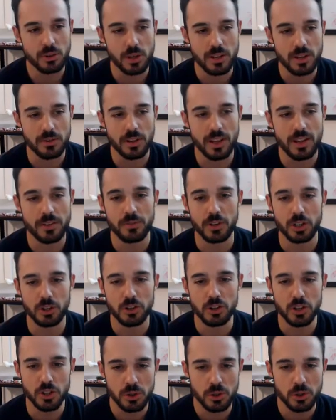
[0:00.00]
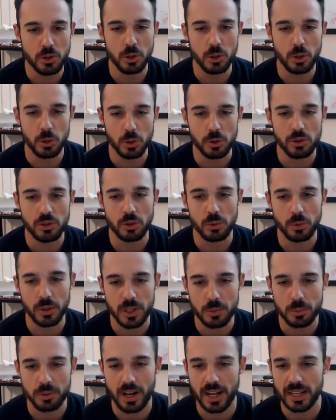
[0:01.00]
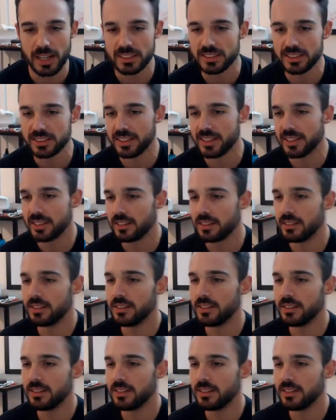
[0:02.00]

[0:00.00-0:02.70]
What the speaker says: if you're new to repricing